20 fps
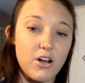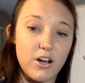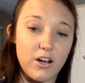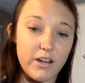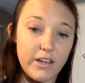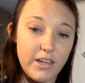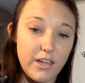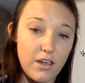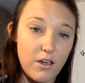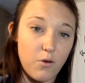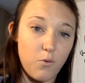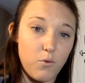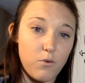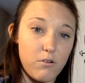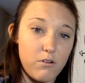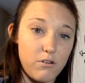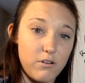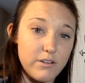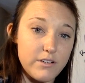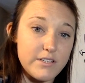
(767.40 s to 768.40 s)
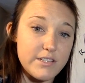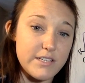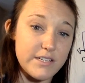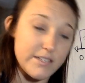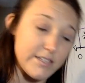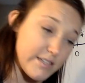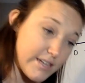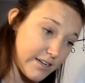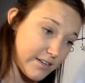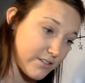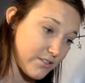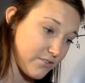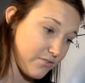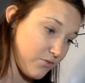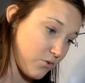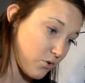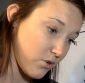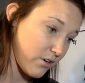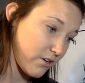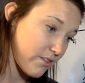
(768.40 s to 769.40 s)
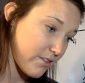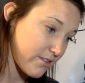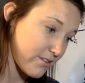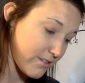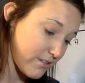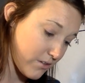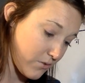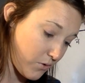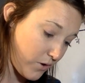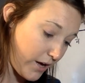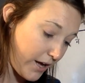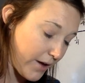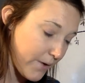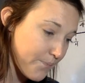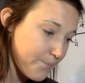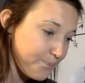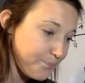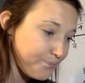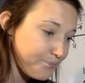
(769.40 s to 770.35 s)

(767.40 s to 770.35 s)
are equal to 6/4, okay?